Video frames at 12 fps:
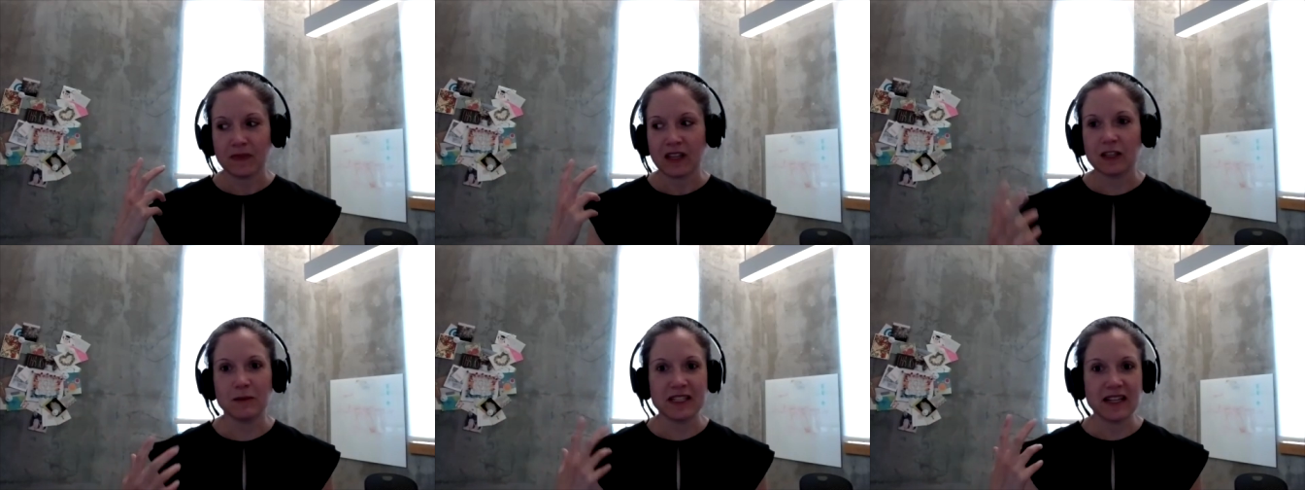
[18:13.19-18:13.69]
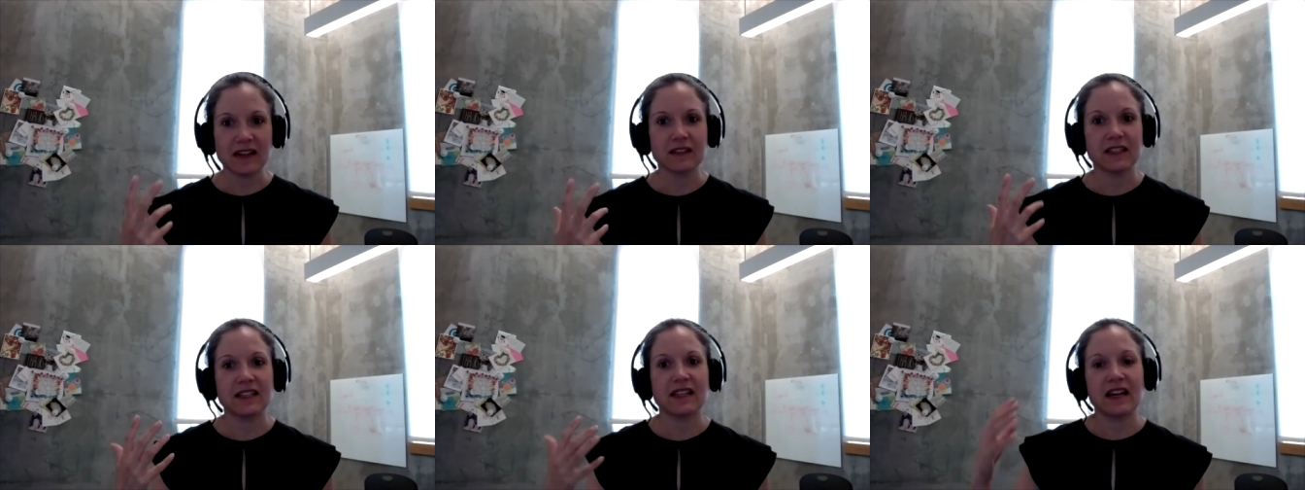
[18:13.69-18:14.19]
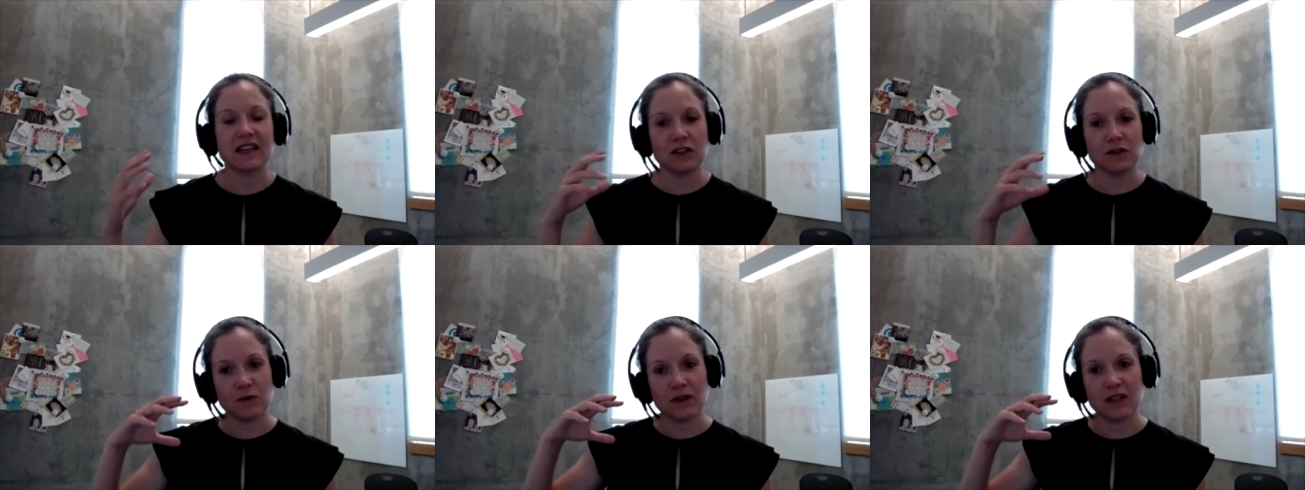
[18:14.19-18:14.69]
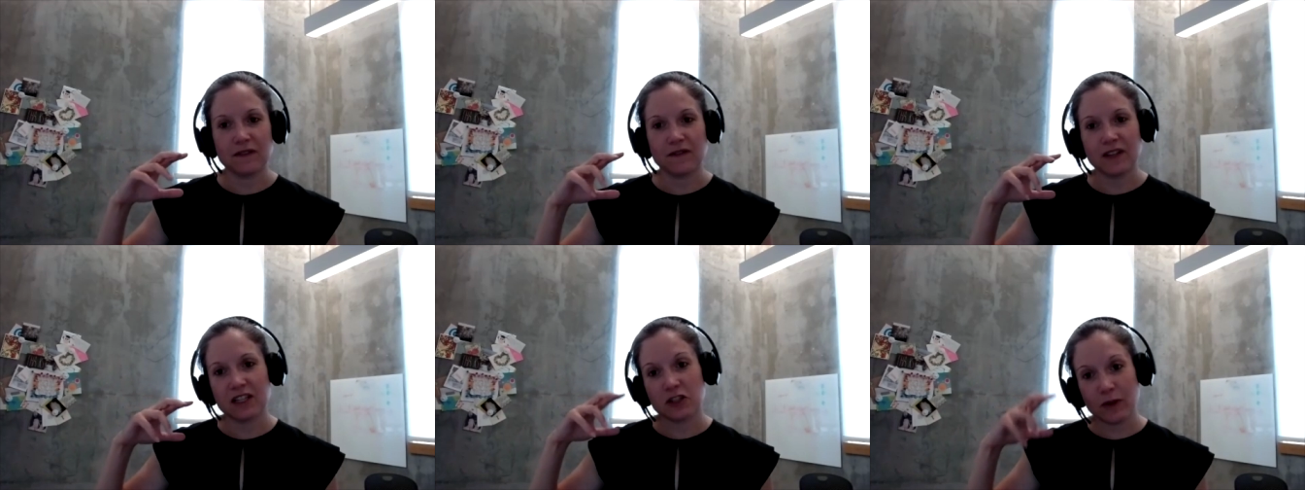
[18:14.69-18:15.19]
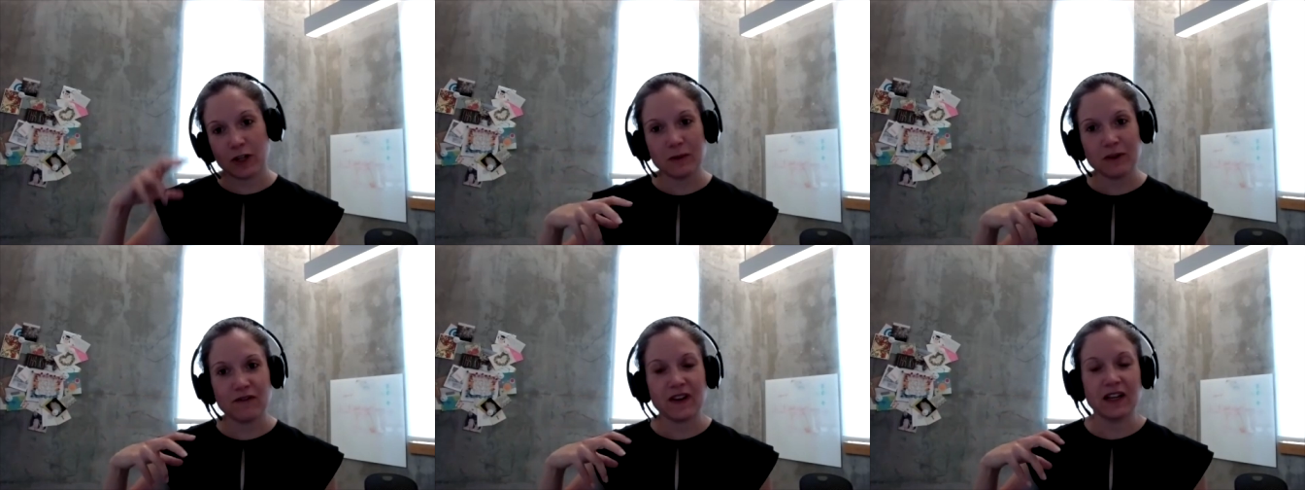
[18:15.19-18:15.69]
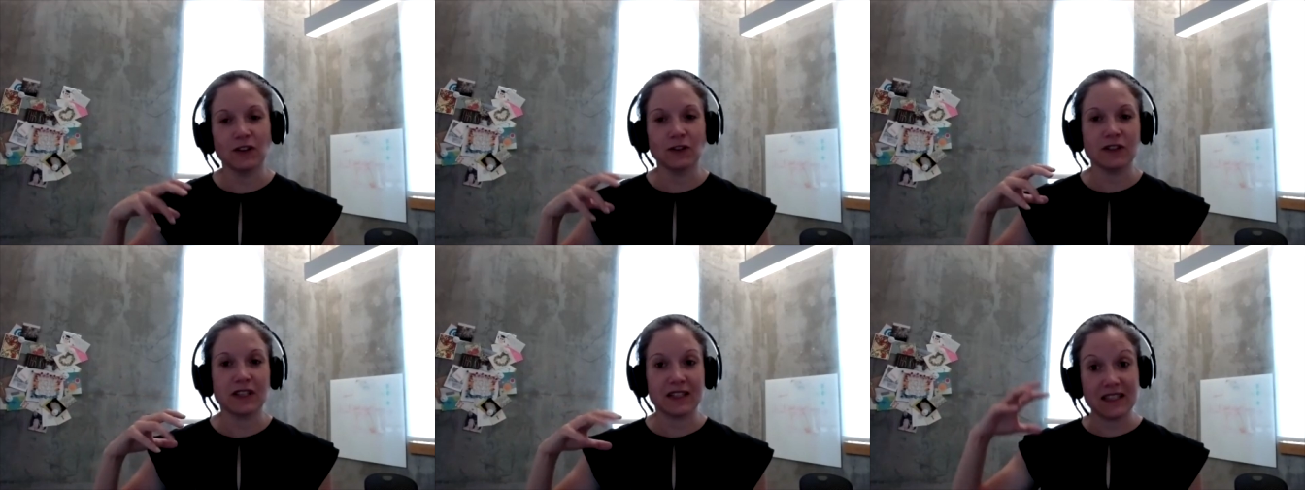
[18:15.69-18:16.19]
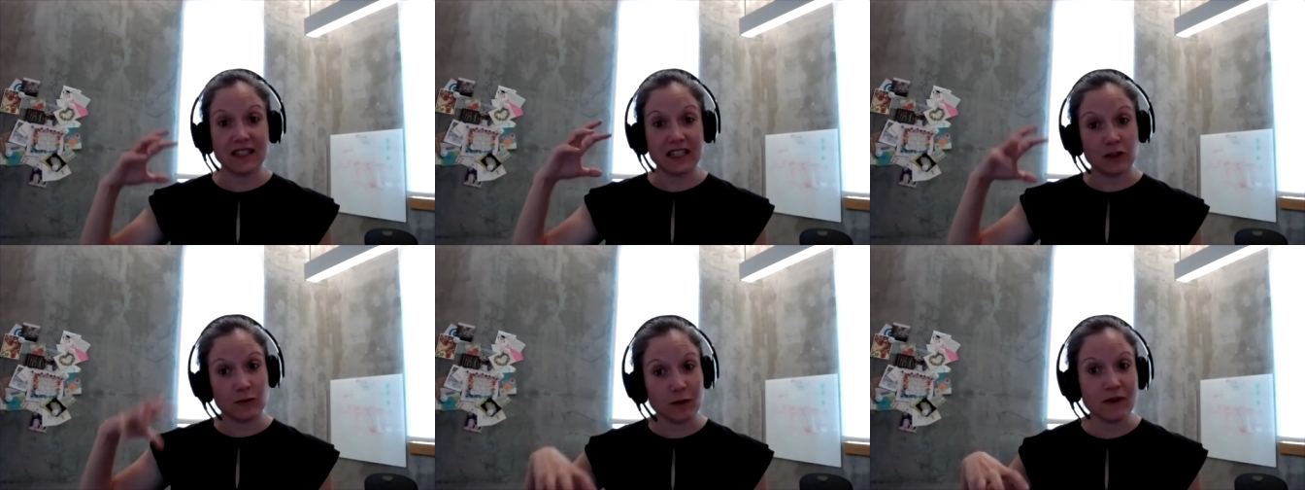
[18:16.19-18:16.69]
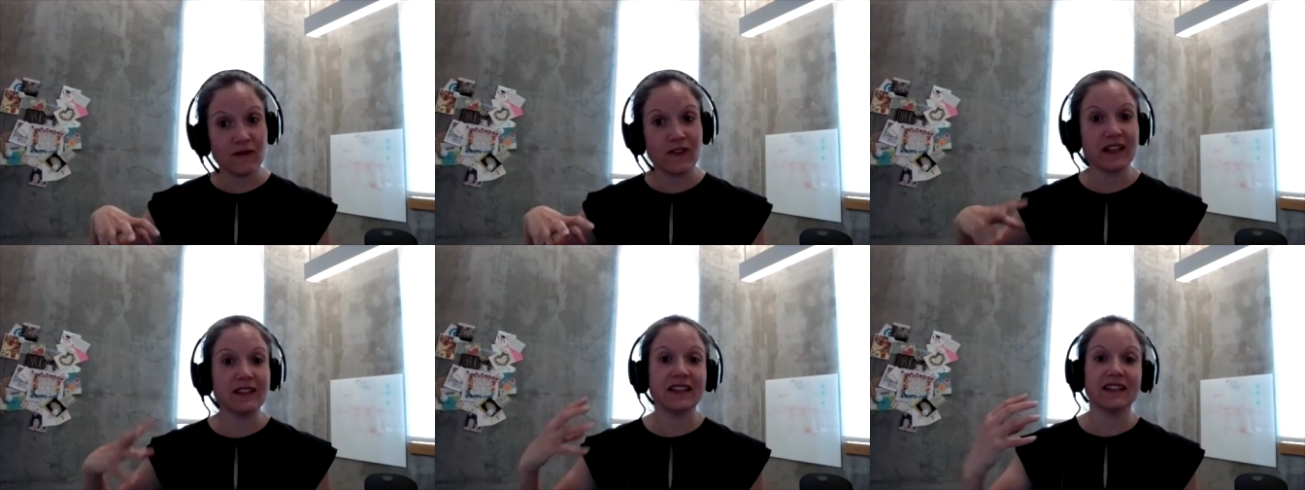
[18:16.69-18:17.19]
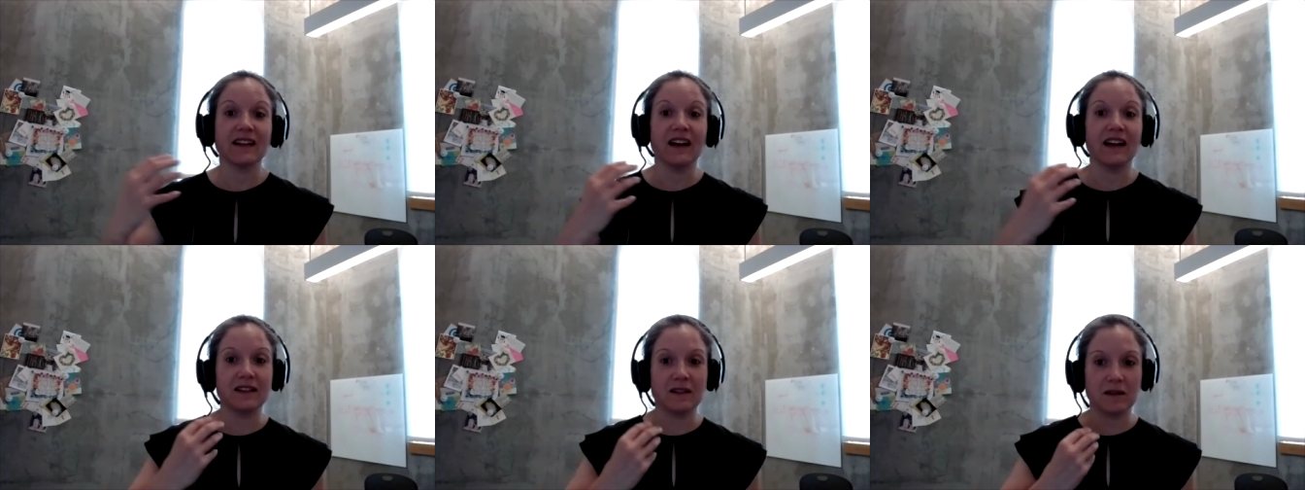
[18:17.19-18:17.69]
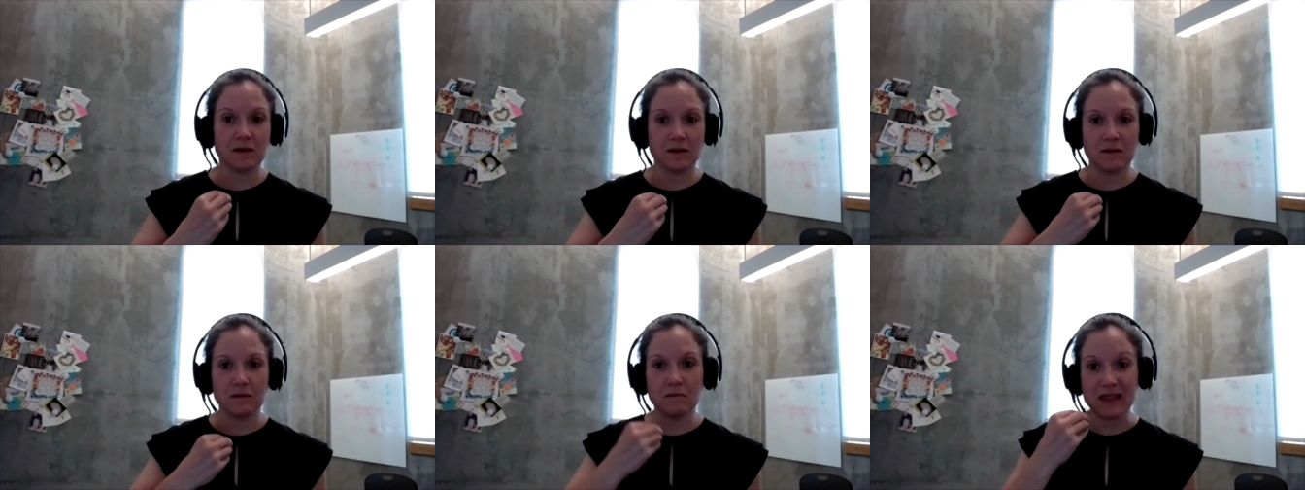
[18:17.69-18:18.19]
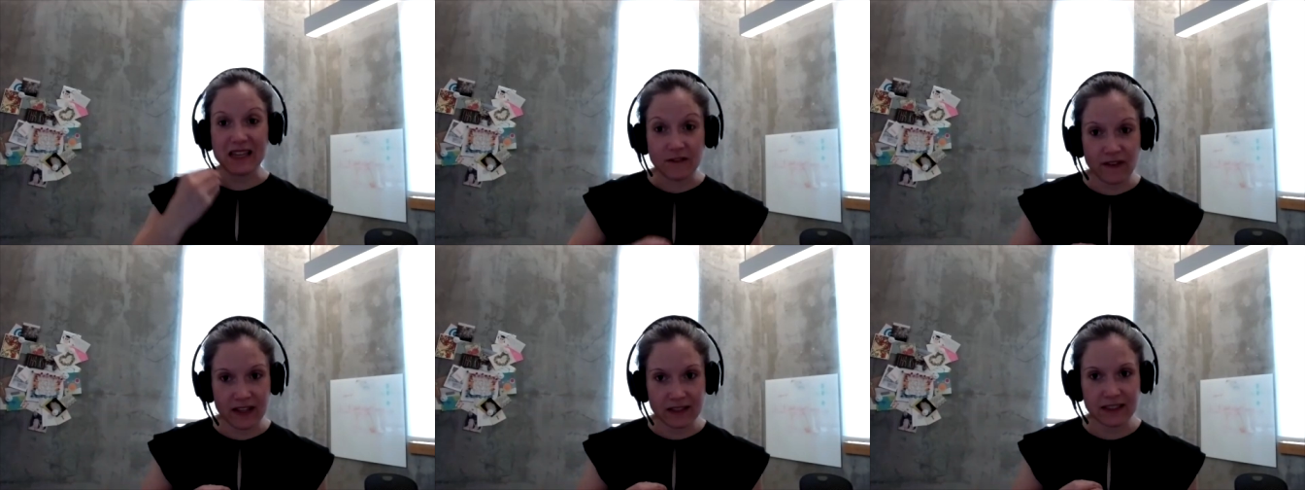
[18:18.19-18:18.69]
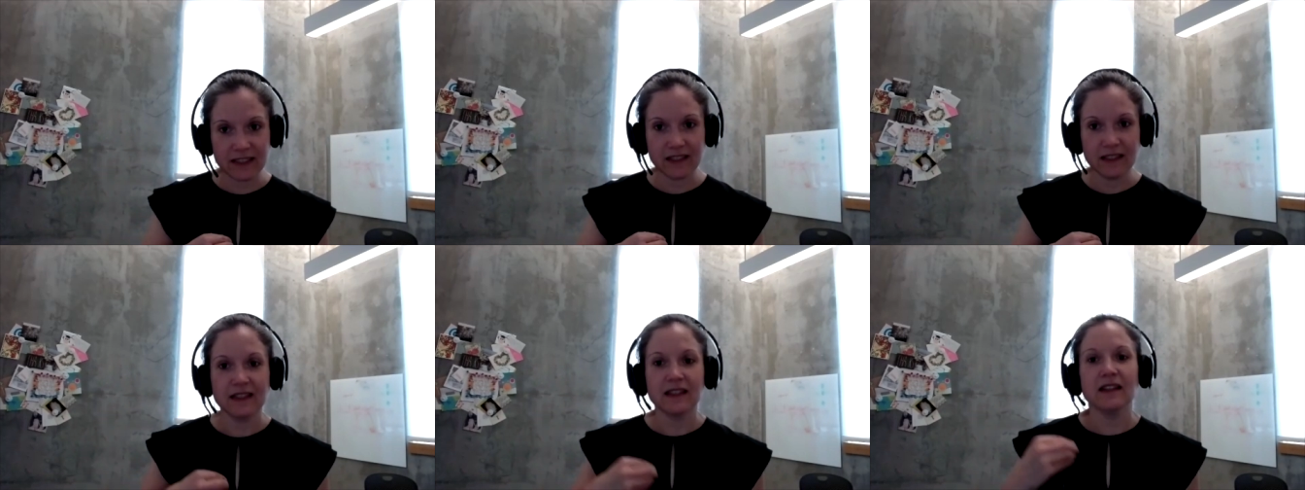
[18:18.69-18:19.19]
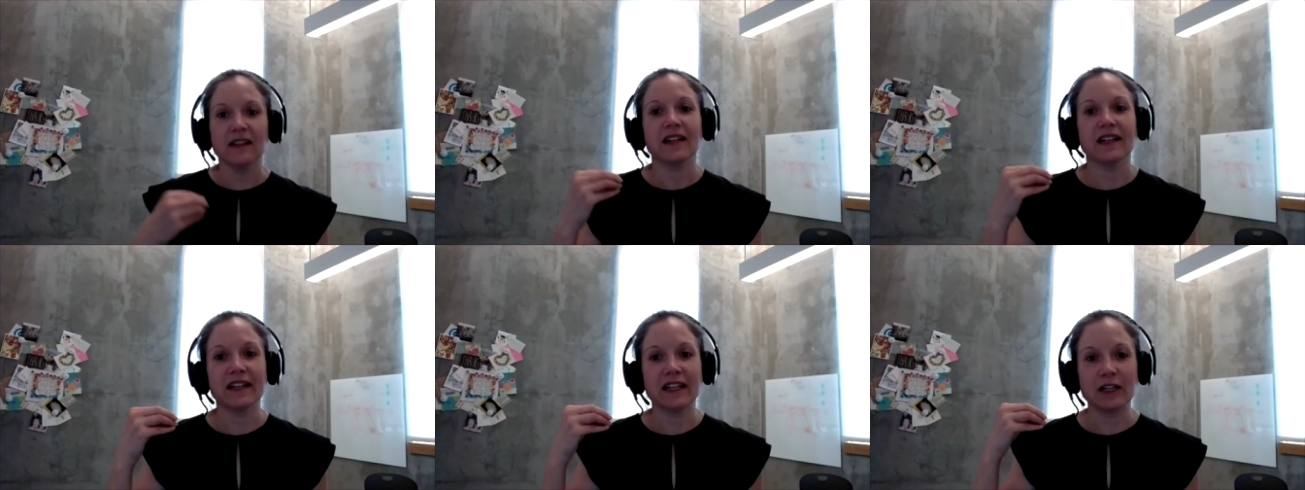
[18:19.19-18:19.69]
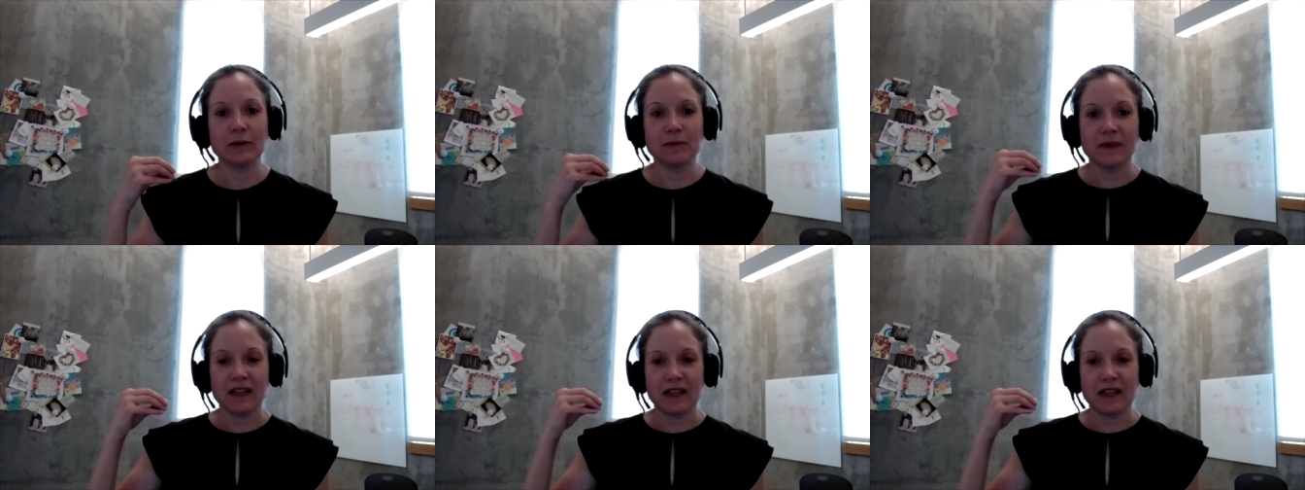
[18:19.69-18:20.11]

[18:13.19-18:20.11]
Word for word: the mentality that you know if the experiment fails it's the experiment failing not me failing um,